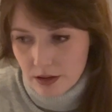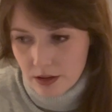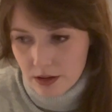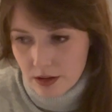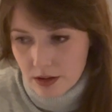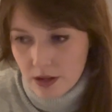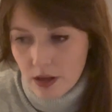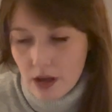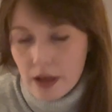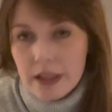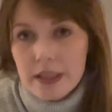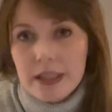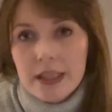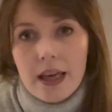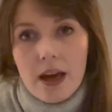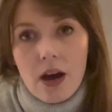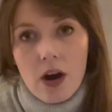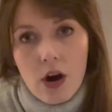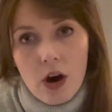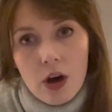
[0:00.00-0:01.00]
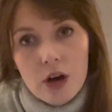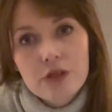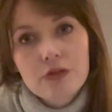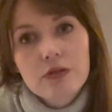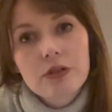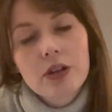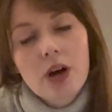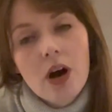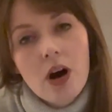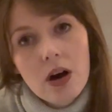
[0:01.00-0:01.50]
started to get
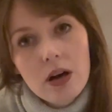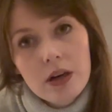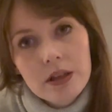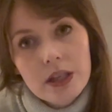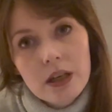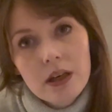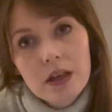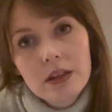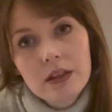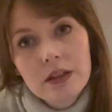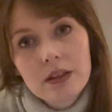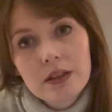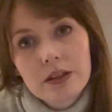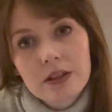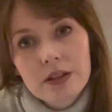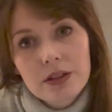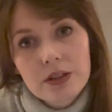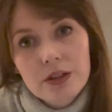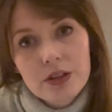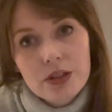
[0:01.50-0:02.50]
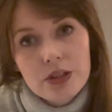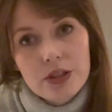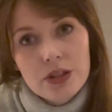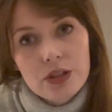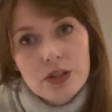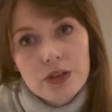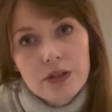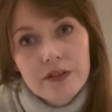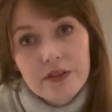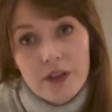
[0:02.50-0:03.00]
harder and harder
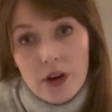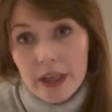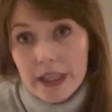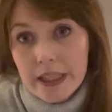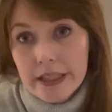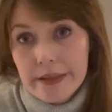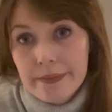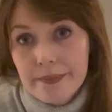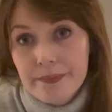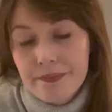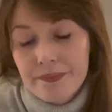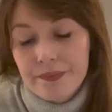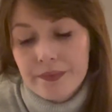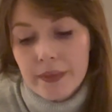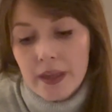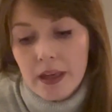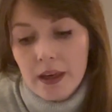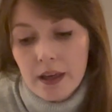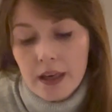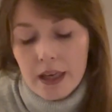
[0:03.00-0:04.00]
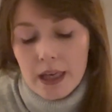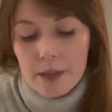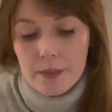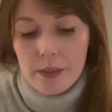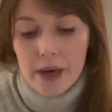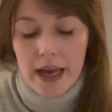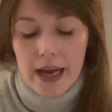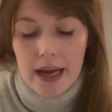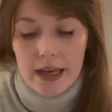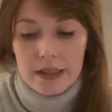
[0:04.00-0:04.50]
to find in
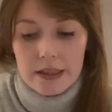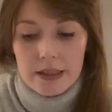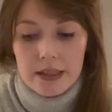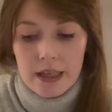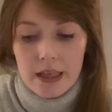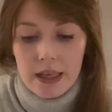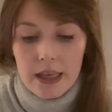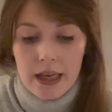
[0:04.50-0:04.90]
my hand.